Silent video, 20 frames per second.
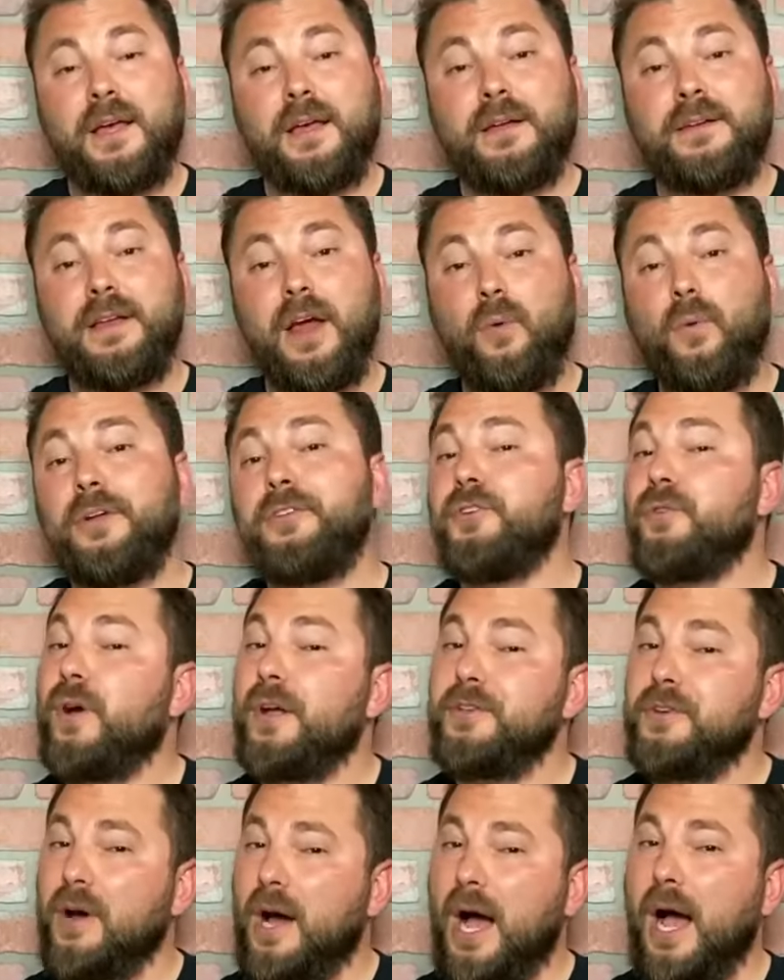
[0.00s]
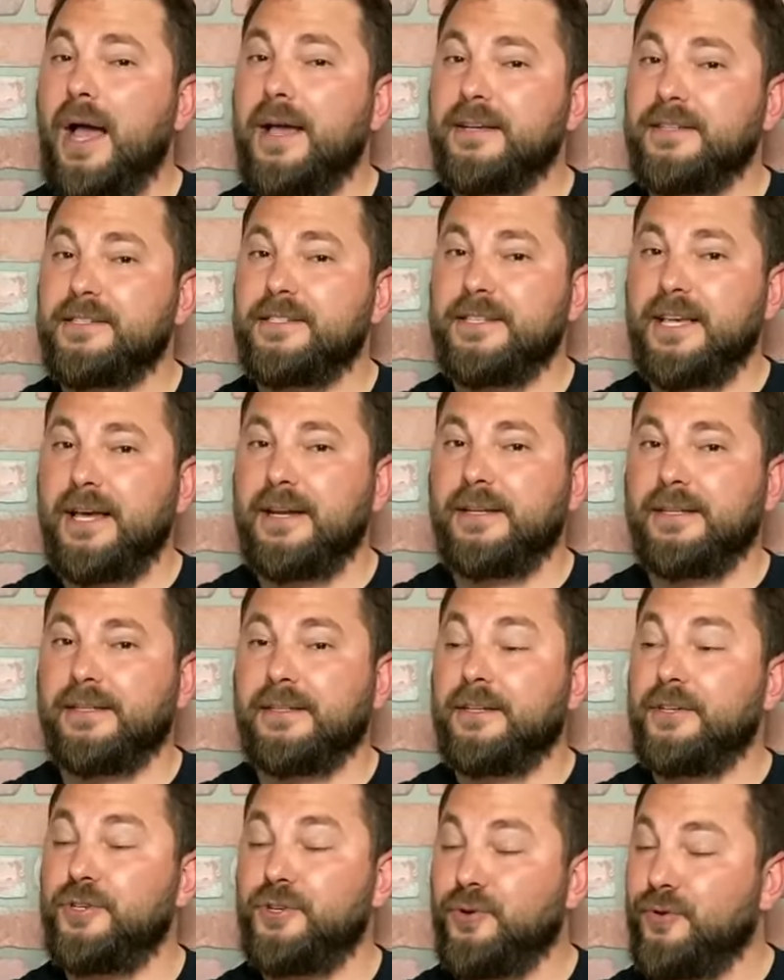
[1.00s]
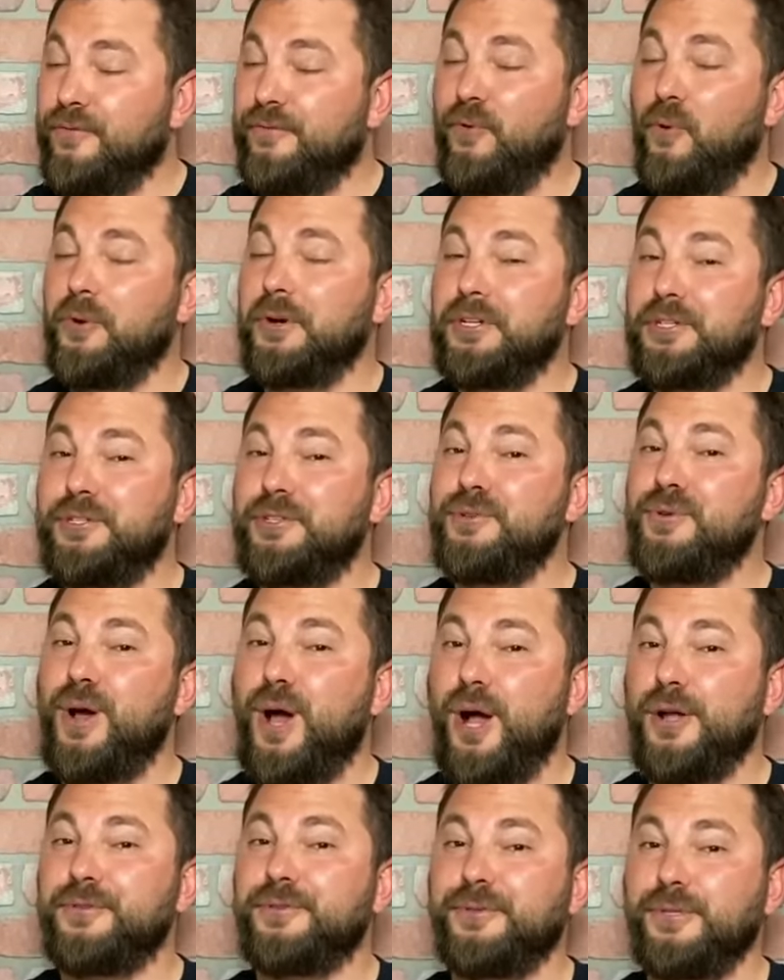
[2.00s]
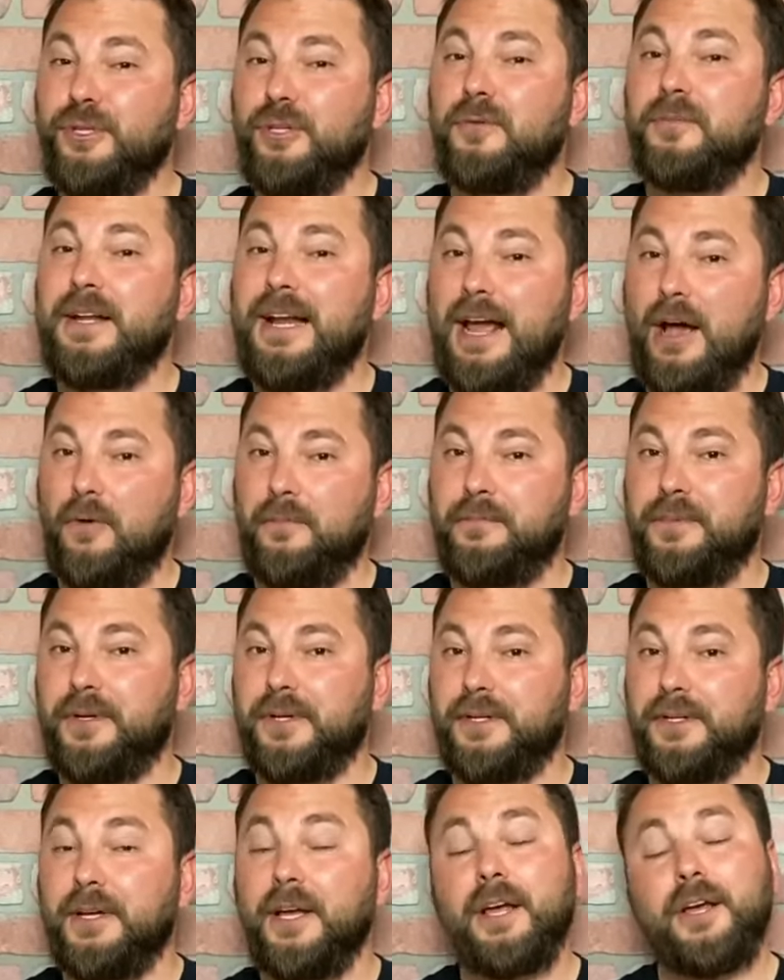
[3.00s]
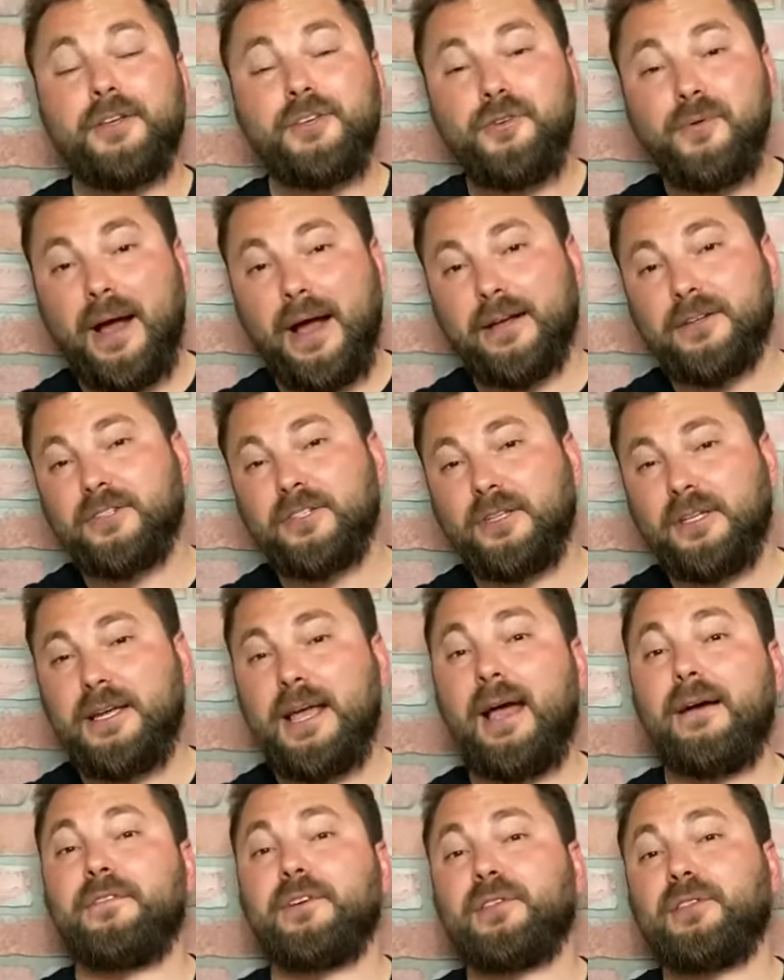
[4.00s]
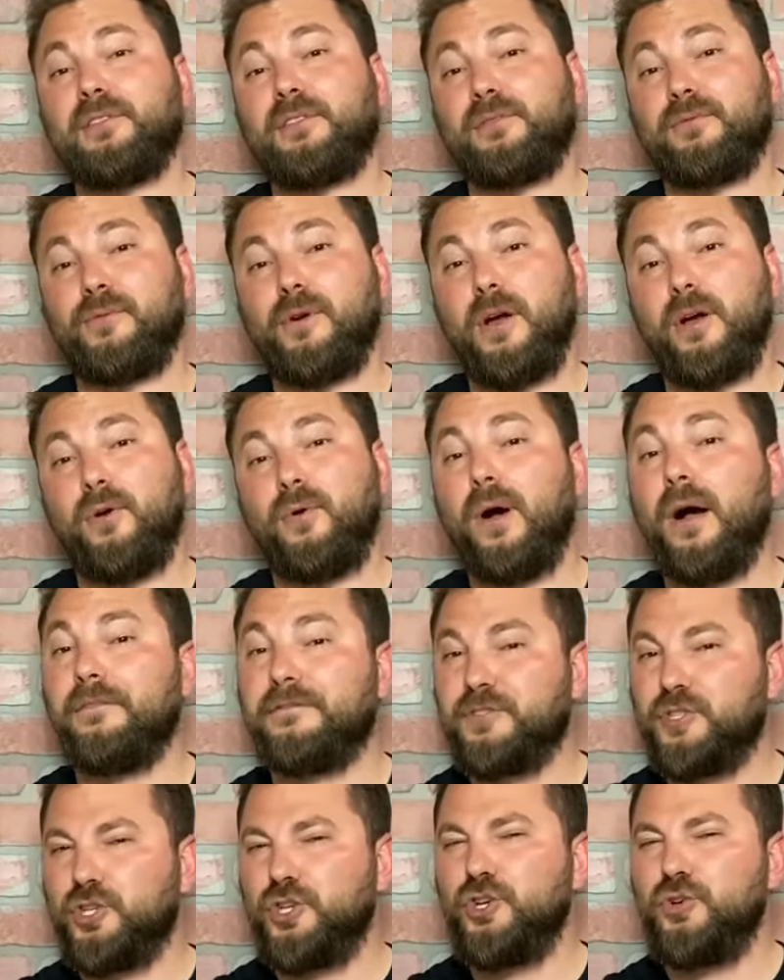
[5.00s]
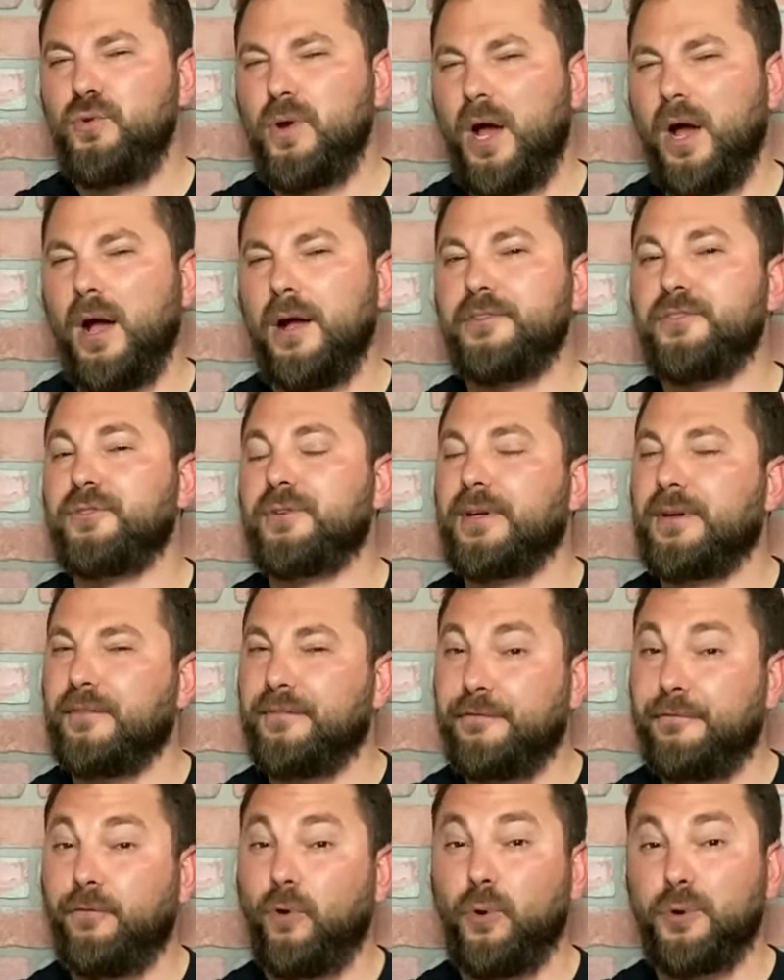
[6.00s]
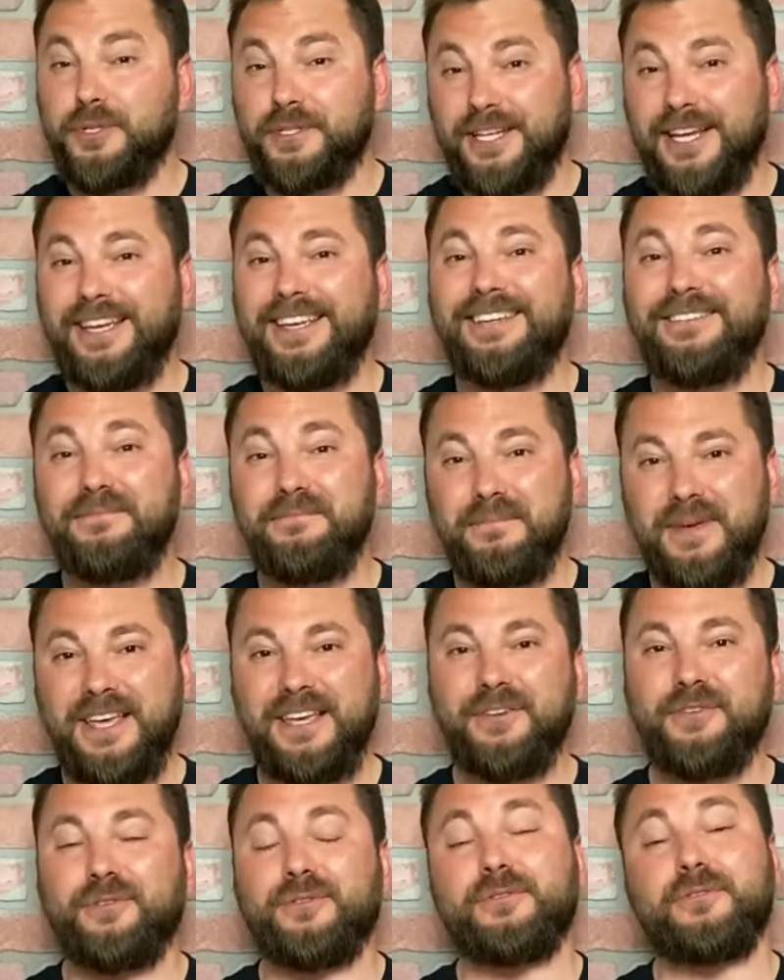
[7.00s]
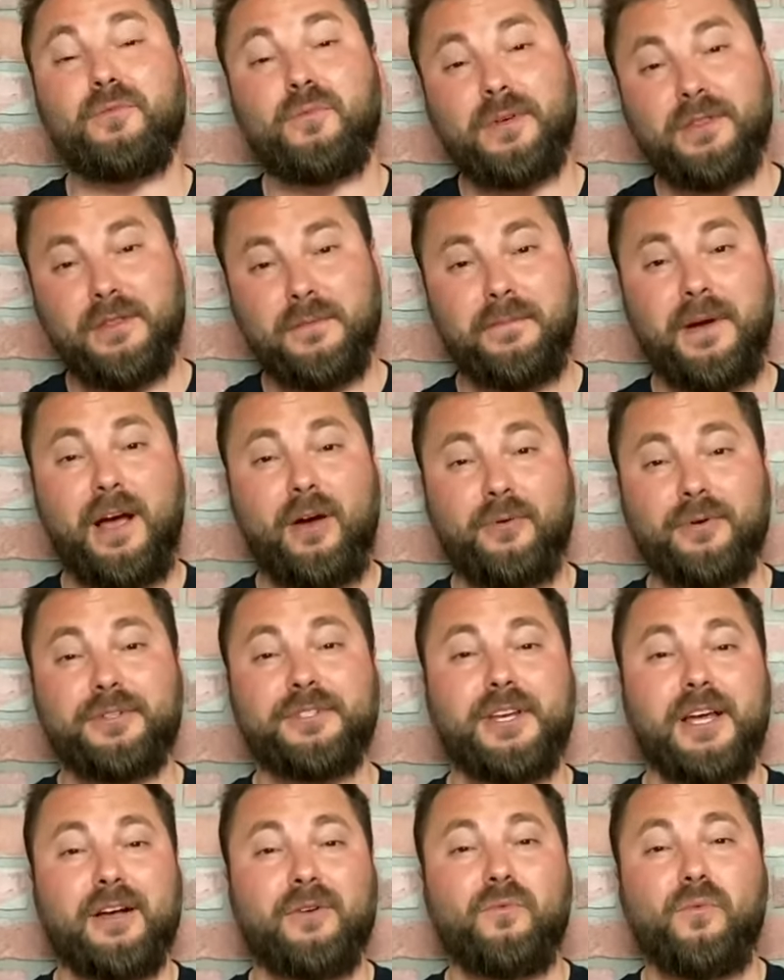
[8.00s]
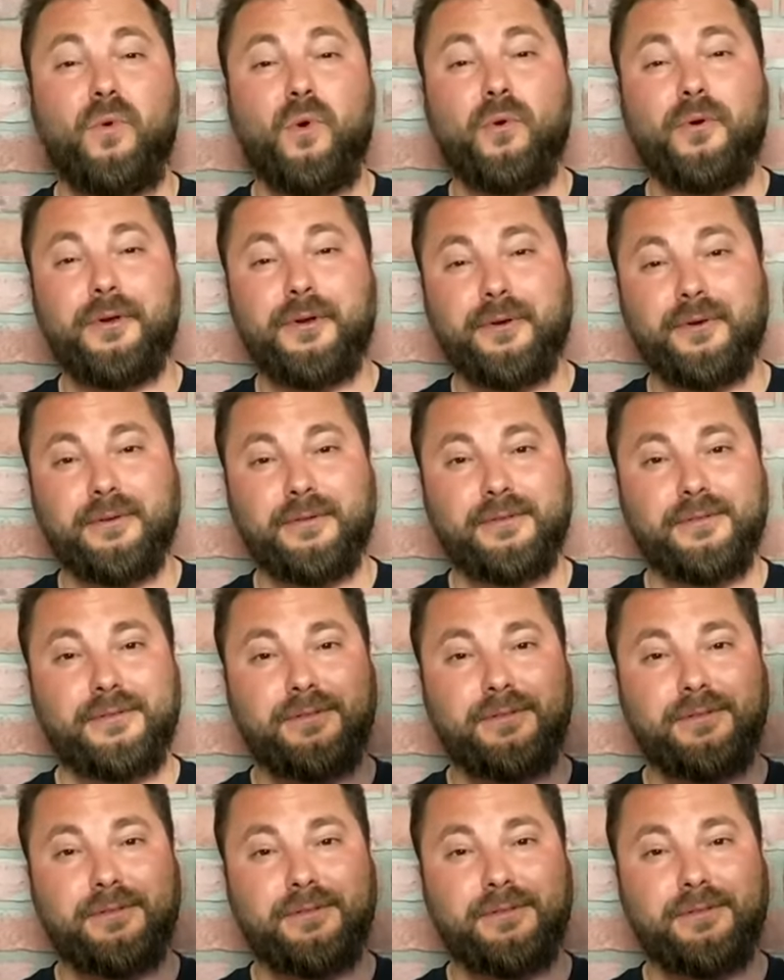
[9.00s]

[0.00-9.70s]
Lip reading: Now when you're on your highest setting, your 4200 lumen output, you actually have a throw of 214 meters with the Powertac Warrior.